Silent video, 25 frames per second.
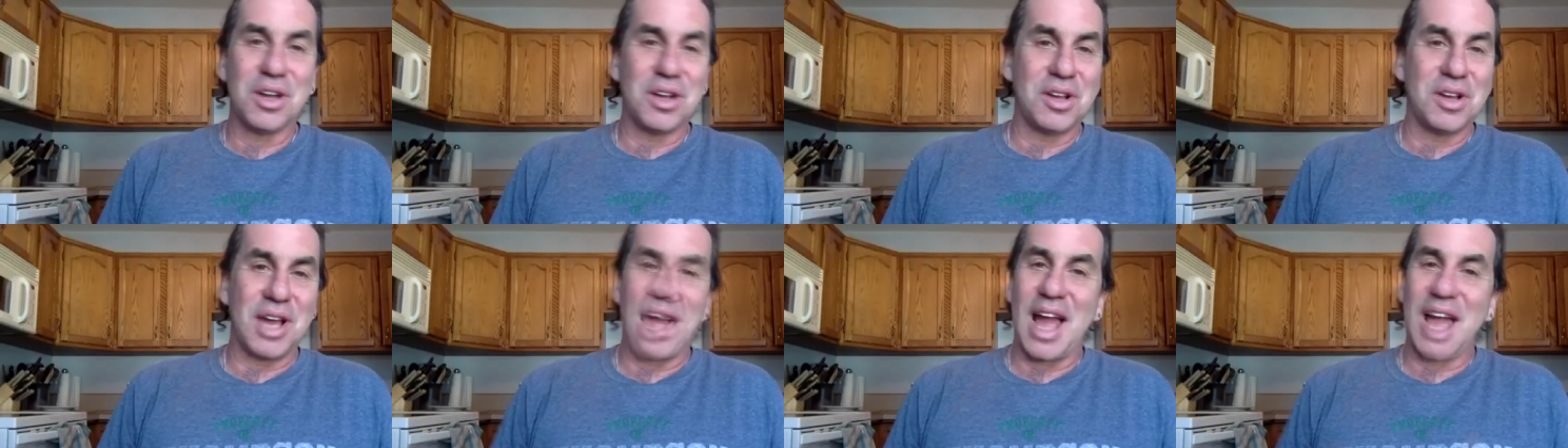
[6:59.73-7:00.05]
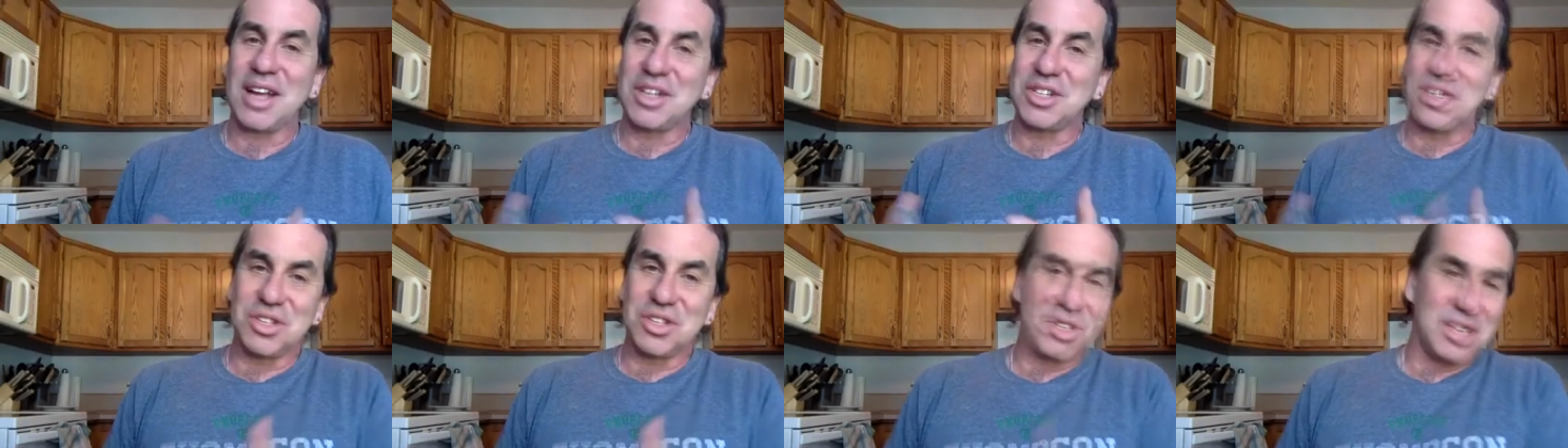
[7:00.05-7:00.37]

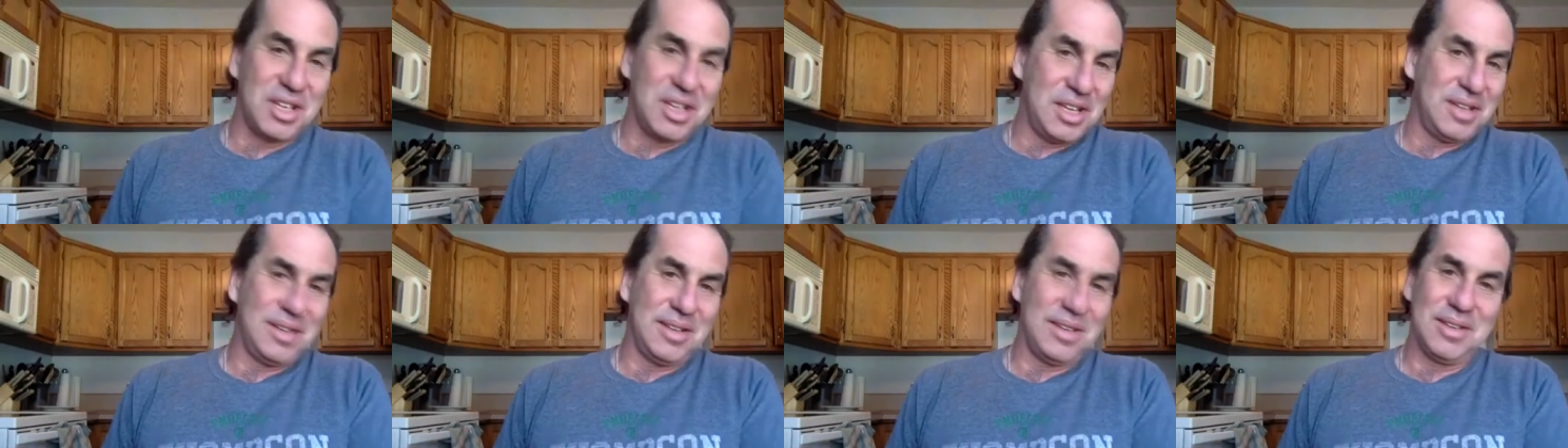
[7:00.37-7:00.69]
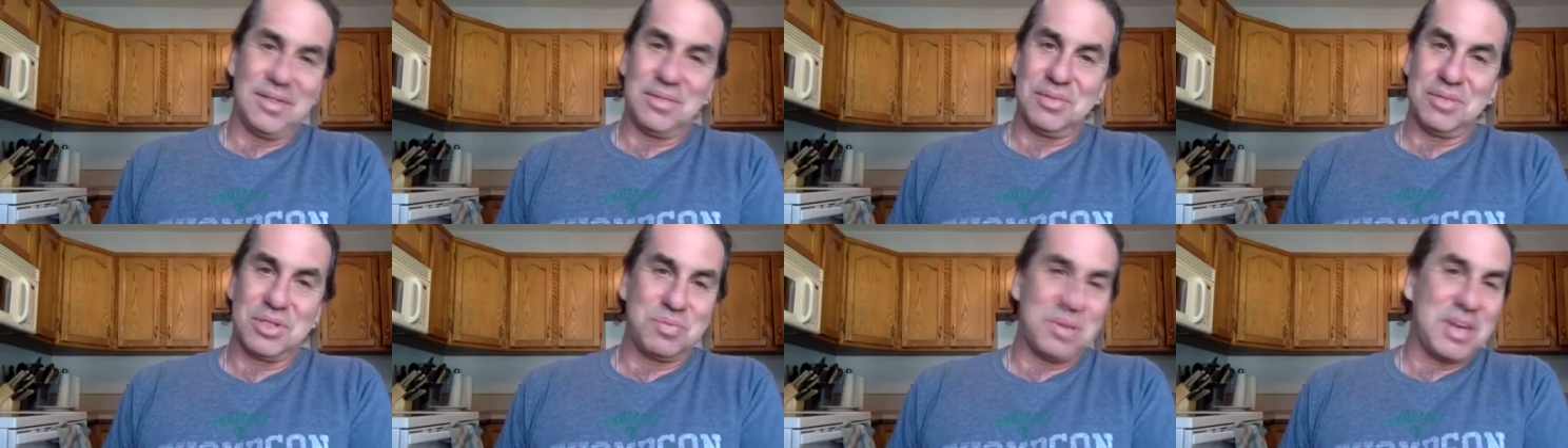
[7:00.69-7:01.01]
actually
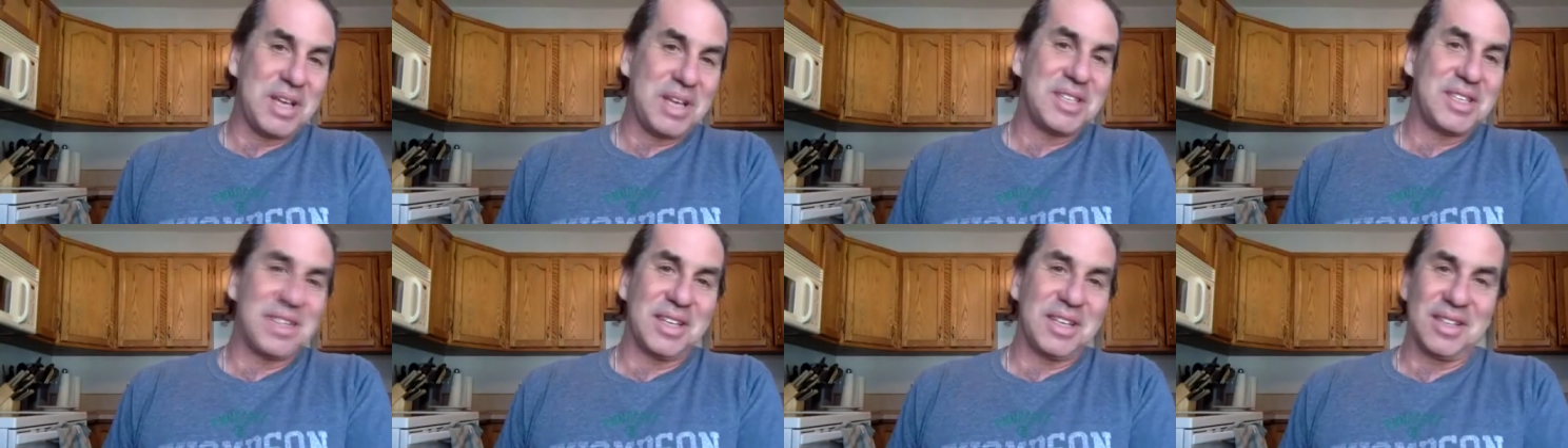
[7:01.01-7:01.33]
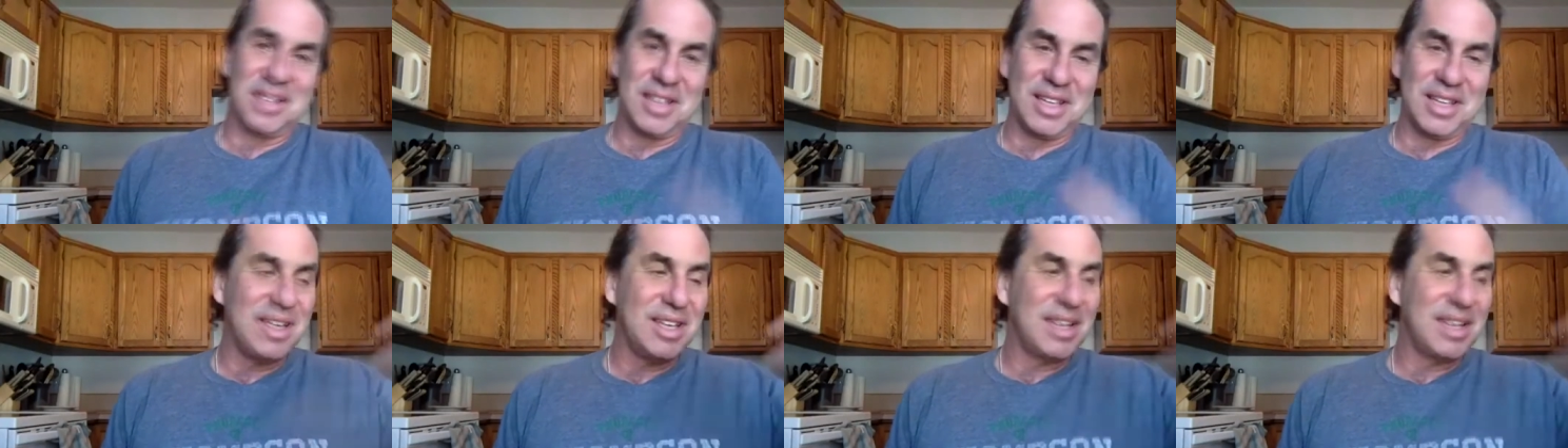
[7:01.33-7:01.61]
was basically